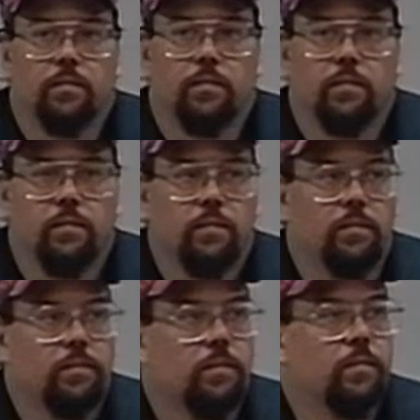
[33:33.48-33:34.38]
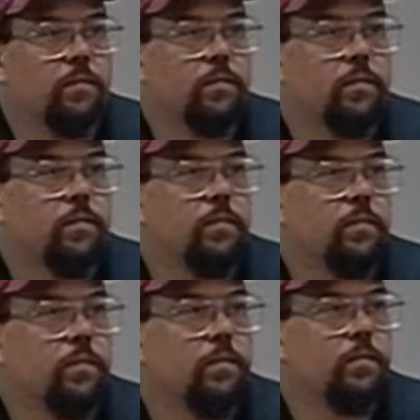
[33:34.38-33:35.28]

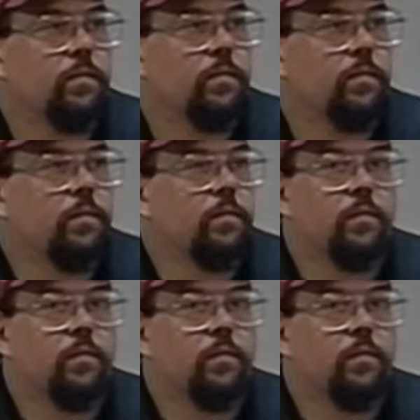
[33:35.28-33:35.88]
No one is speaking in this clip.